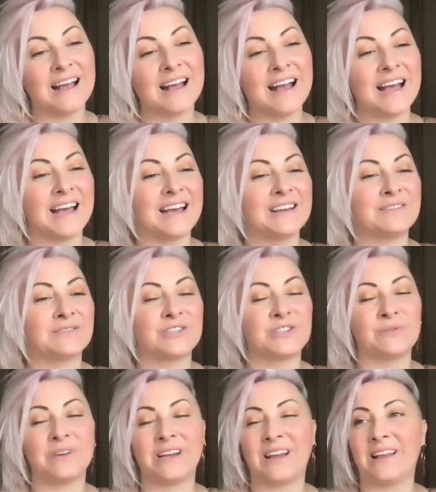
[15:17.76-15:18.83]
And we're
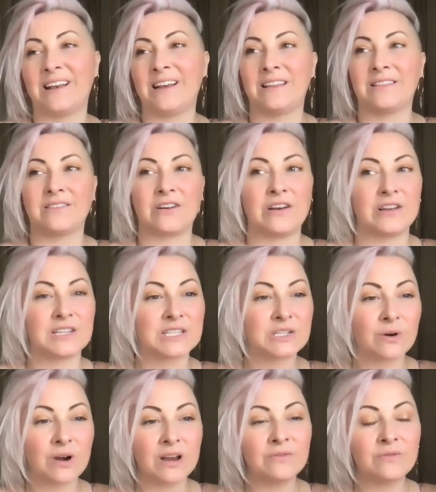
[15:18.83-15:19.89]
doing it either in a
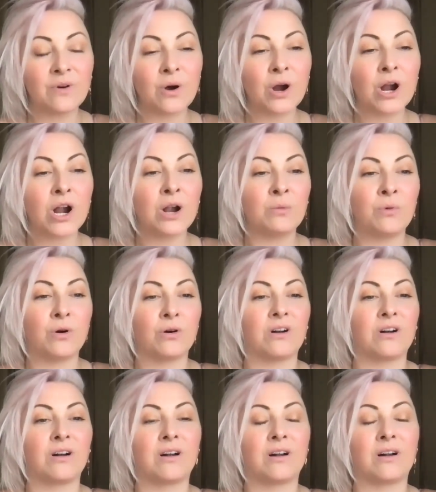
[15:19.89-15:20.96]
story form,
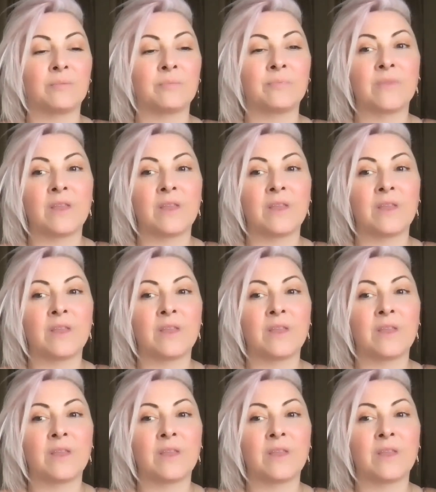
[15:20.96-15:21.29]
or